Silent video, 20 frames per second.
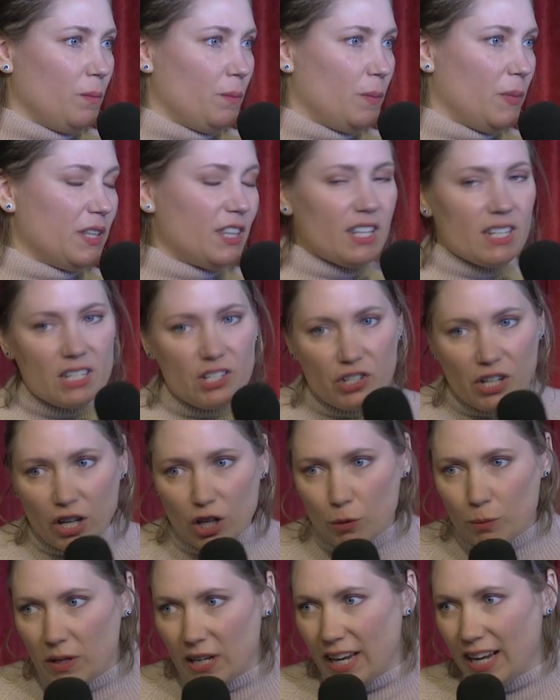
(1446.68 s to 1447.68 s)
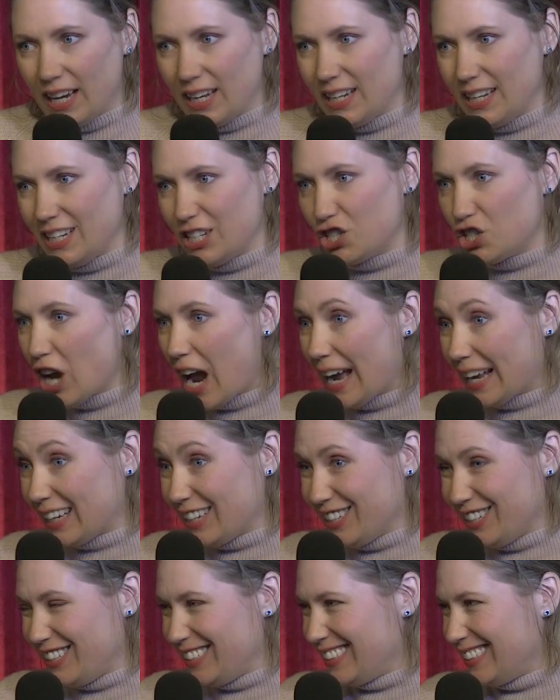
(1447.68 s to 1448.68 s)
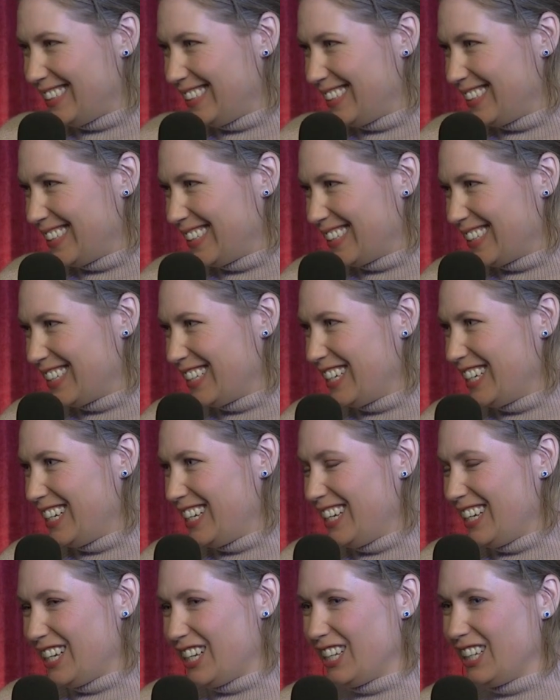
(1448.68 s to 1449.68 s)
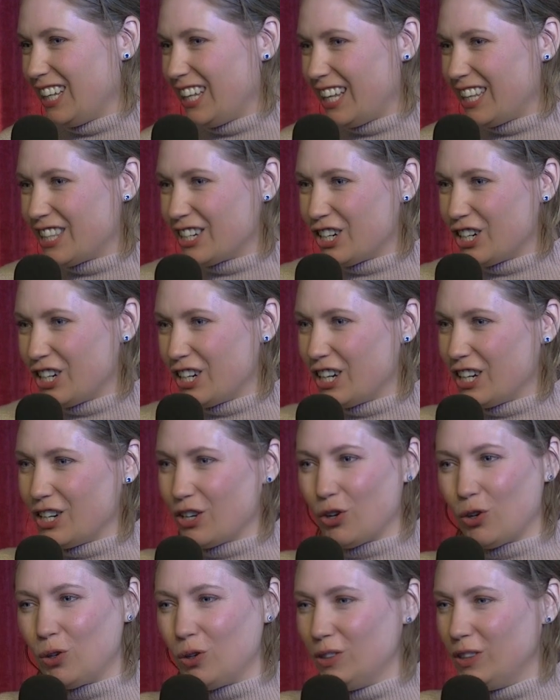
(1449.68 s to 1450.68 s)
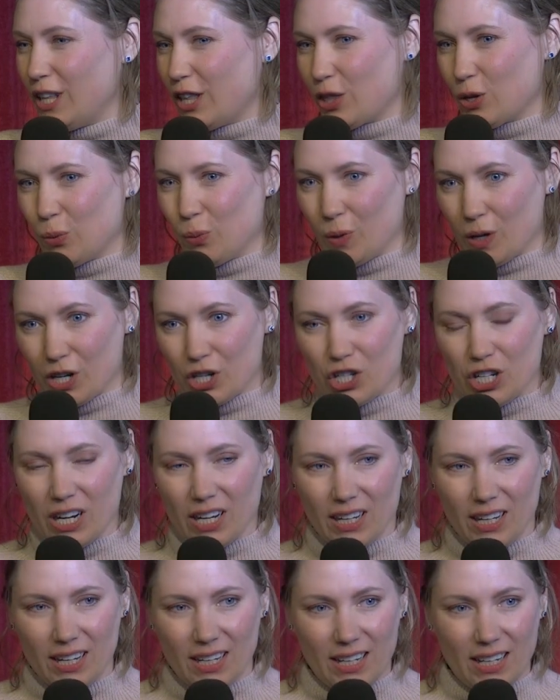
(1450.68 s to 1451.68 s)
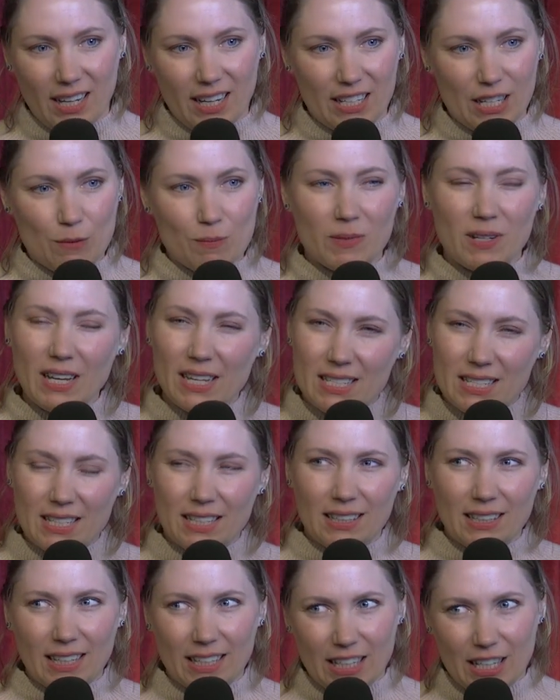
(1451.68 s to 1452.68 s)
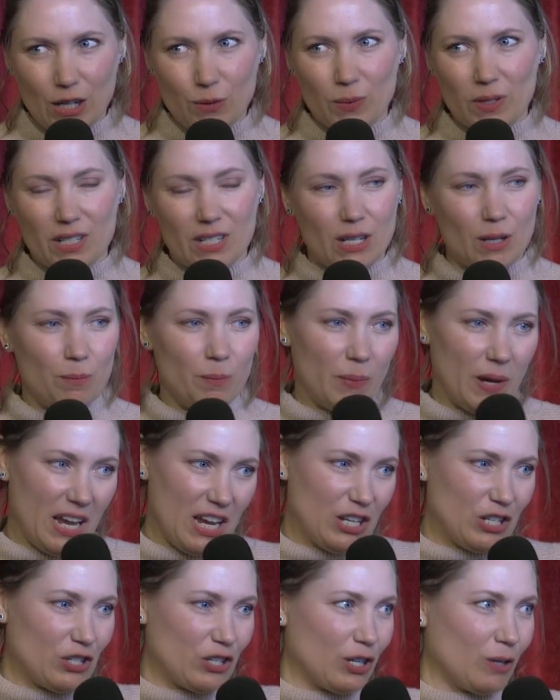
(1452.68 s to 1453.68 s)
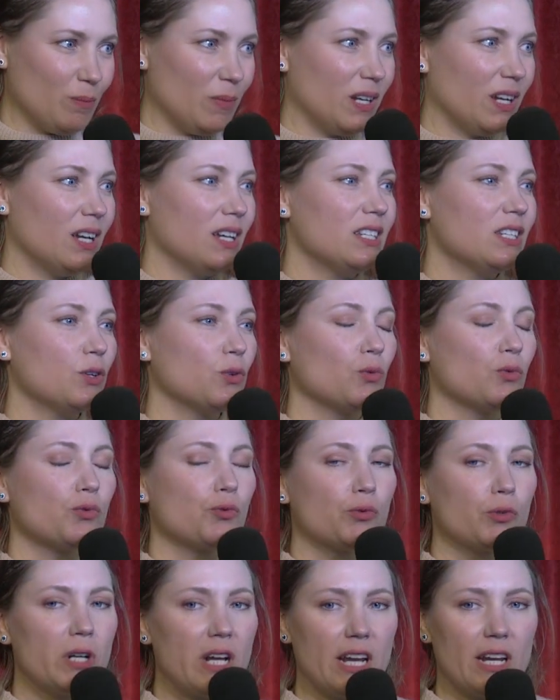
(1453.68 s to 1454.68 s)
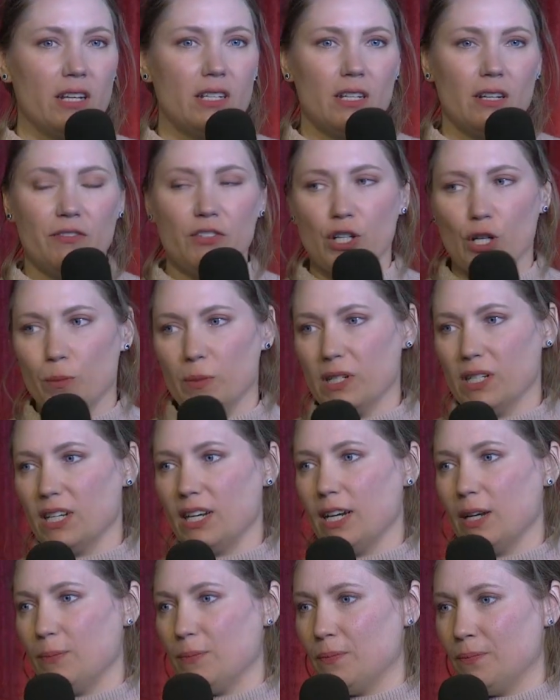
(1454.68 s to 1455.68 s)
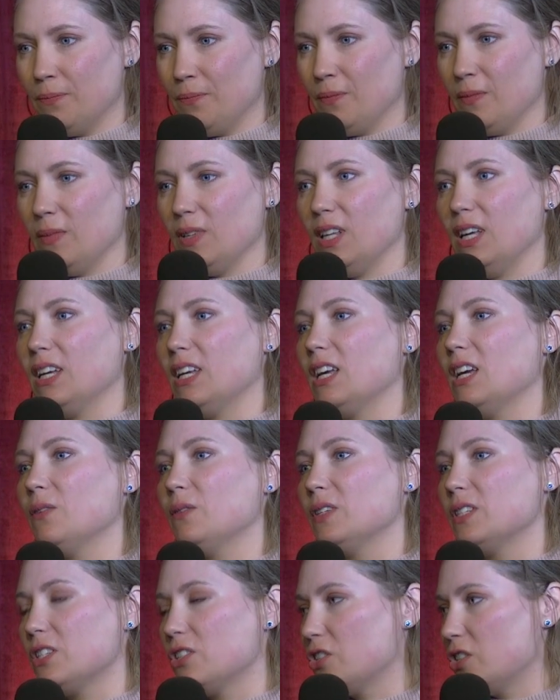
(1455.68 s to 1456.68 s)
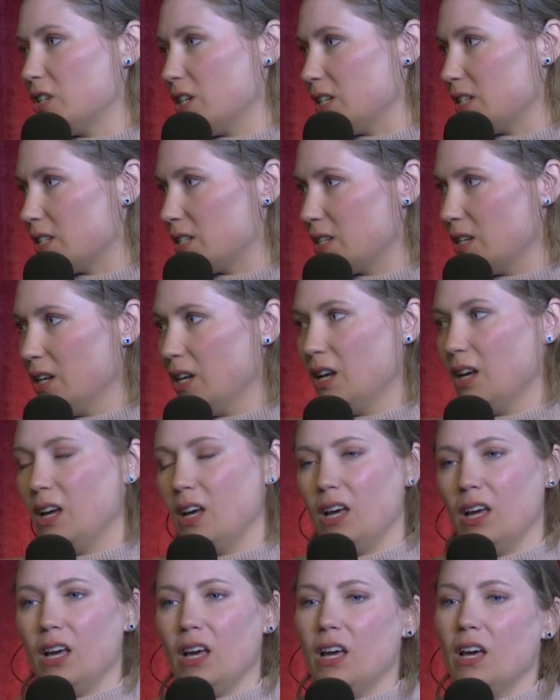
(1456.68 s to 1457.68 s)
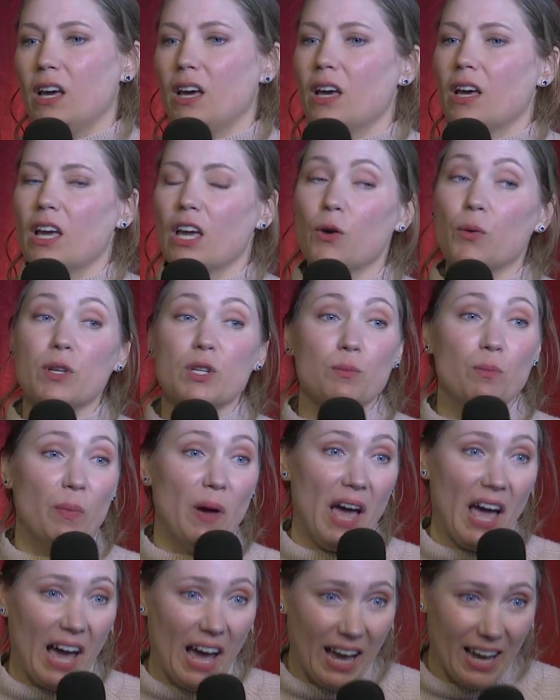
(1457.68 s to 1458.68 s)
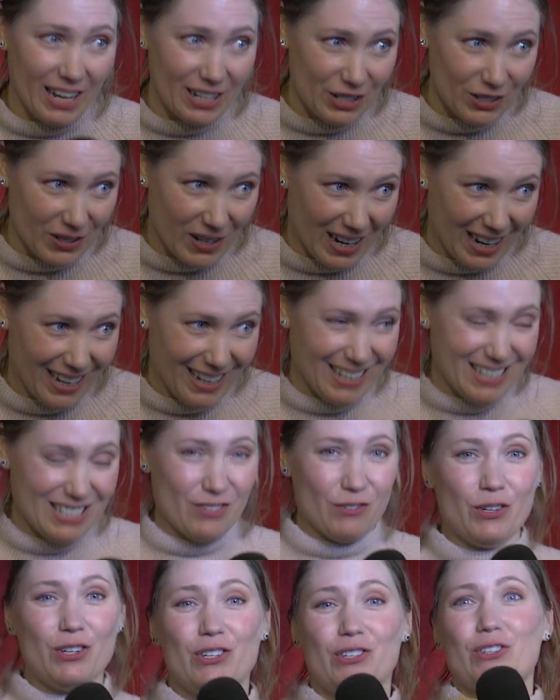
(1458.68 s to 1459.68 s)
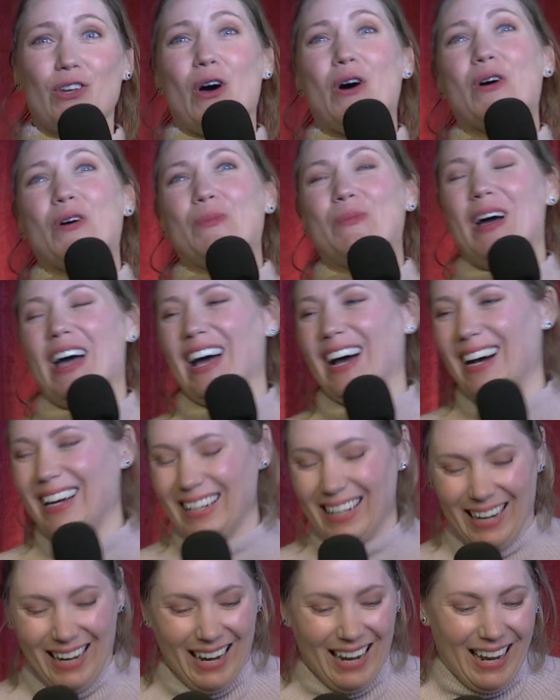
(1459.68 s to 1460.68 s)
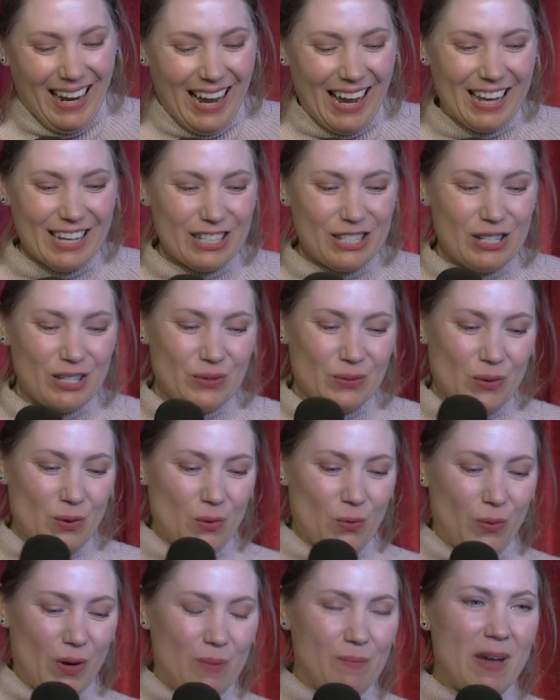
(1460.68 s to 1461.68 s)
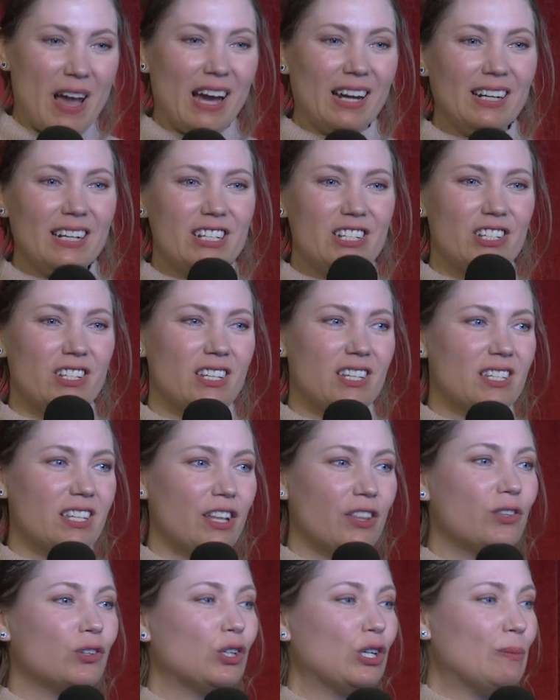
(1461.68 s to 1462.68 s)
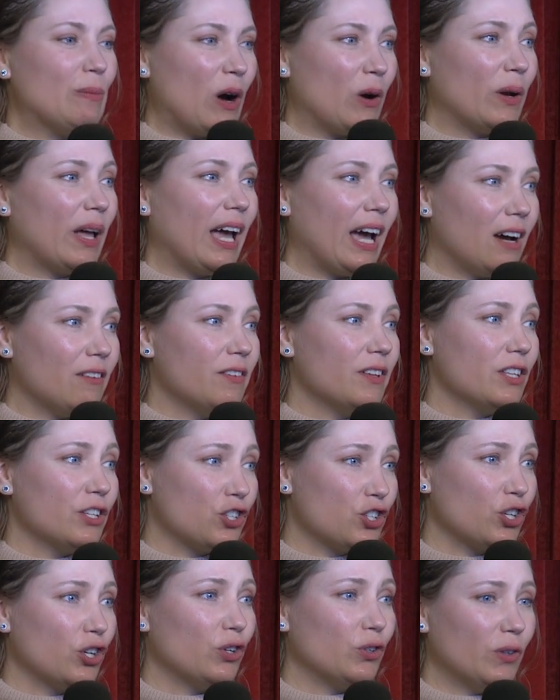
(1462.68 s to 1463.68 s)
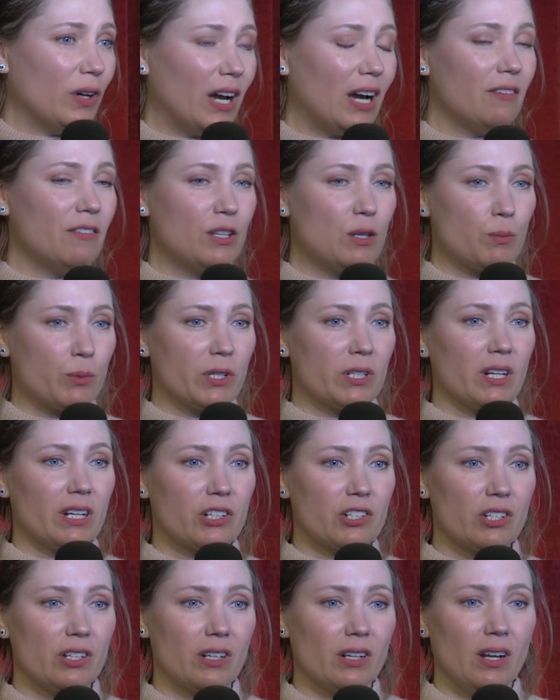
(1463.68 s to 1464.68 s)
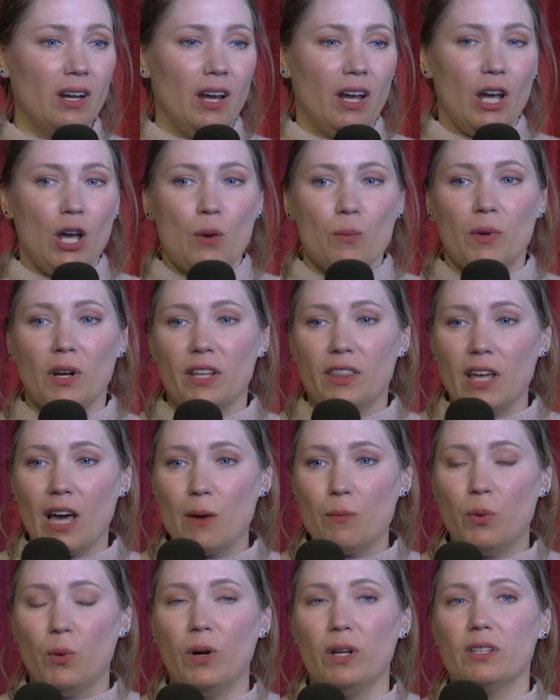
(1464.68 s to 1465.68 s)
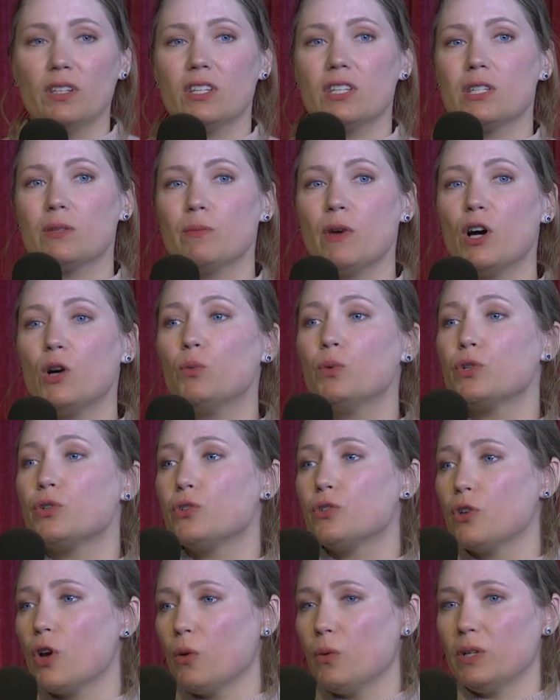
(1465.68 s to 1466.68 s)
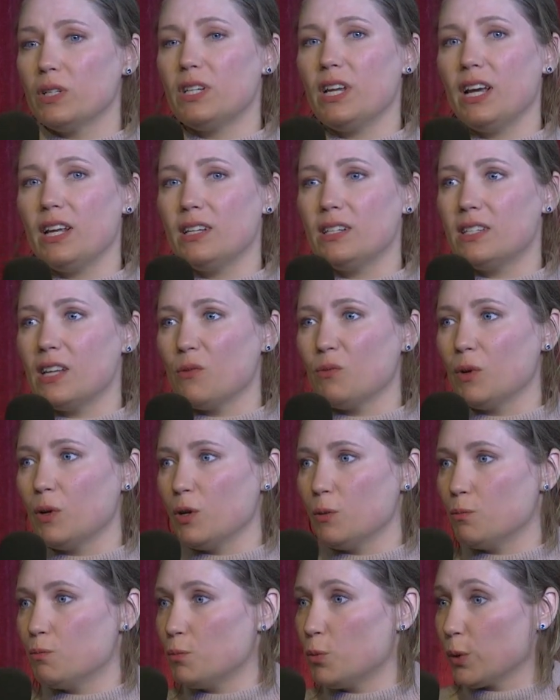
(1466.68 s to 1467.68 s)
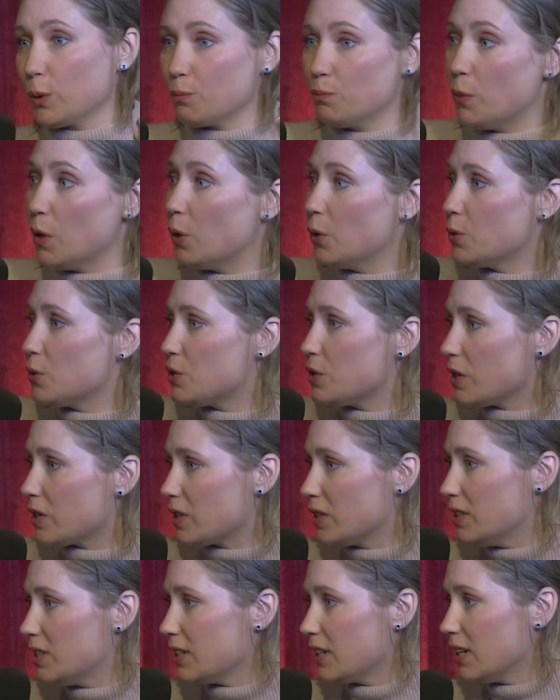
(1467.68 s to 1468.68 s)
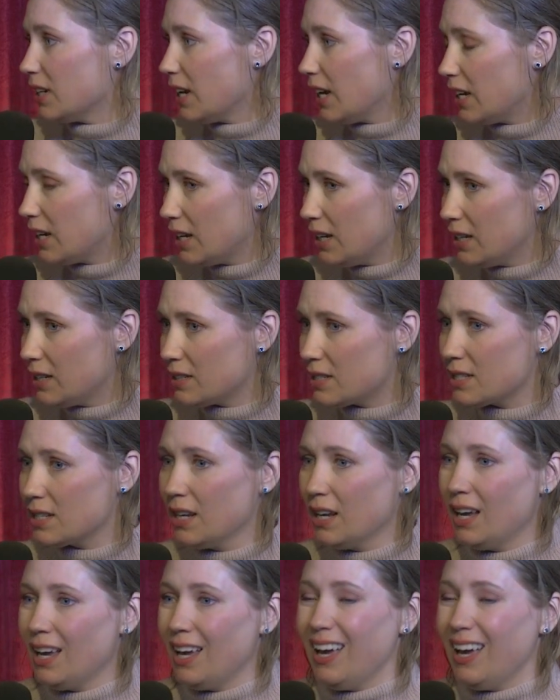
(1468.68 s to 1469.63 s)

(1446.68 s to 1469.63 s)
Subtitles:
But this gentleman had a jacket on, an old leather work jacket. And I'm guessing that he was a painter because it reeked of turpentine. Like it was bad, you guys. It was so bad. And we managed to sit through about half of the show, half of the production. But at that point, the smell was so intense that we were both starting to get headaches.